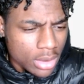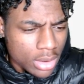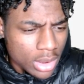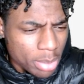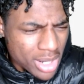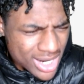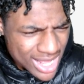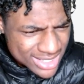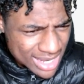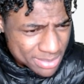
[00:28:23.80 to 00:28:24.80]
LeBron
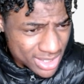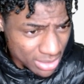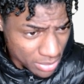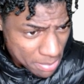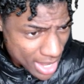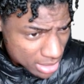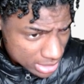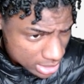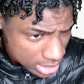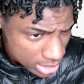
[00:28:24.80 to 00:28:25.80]
not top ten in
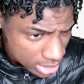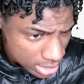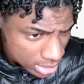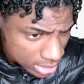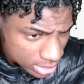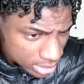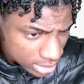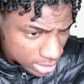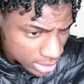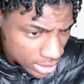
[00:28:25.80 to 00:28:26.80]
rebounds.
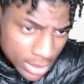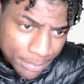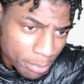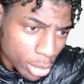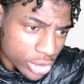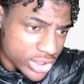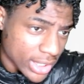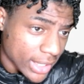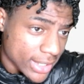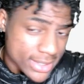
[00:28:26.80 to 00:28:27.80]

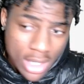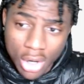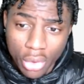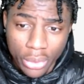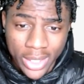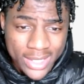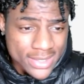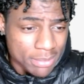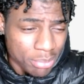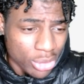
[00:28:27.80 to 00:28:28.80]
Bullshit list, old
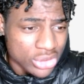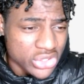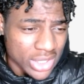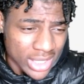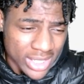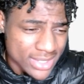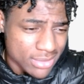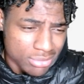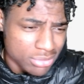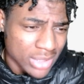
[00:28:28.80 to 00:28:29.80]
list, bullshit
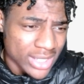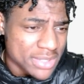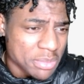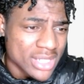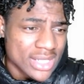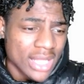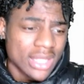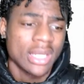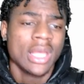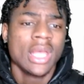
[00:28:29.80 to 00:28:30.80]
list. List means nothing.